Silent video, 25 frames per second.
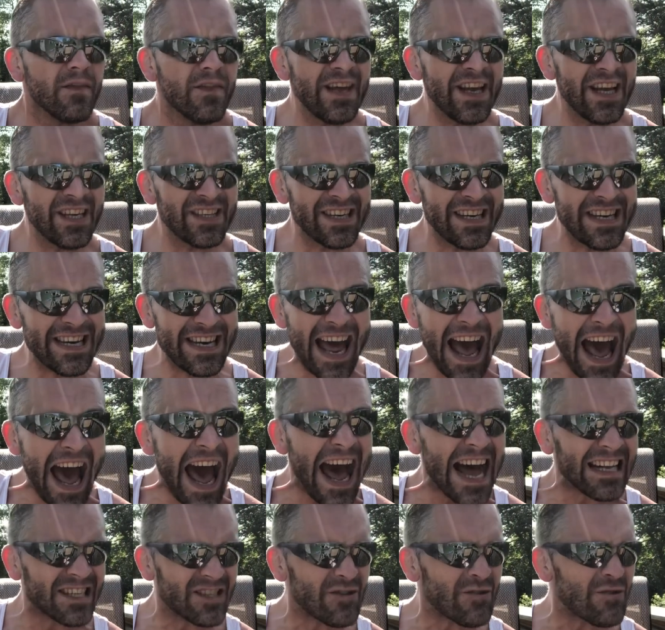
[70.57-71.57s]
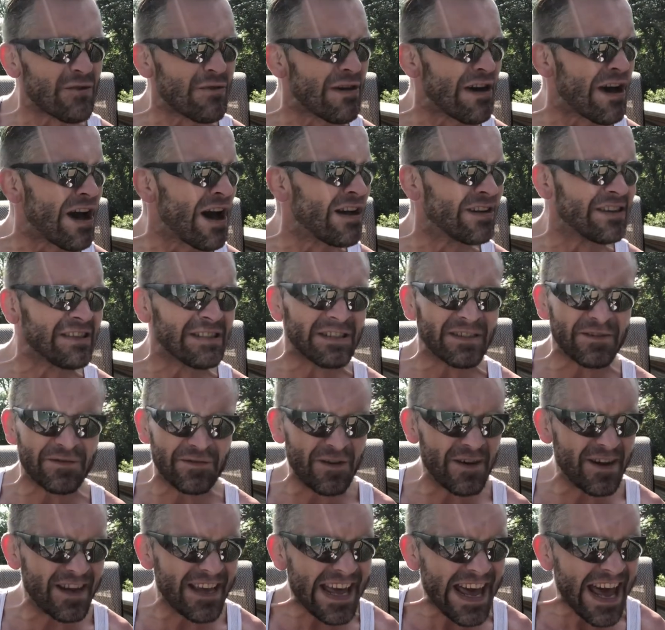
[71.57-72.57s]
These nights are
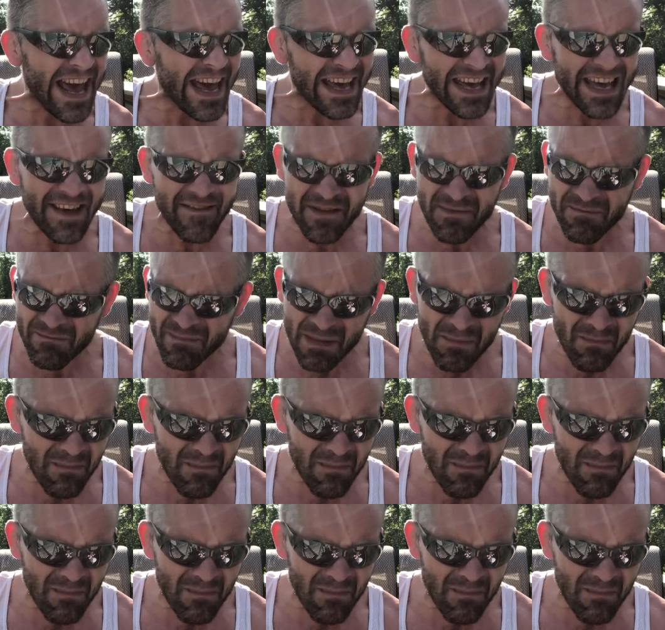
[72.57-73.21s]
unforgiving.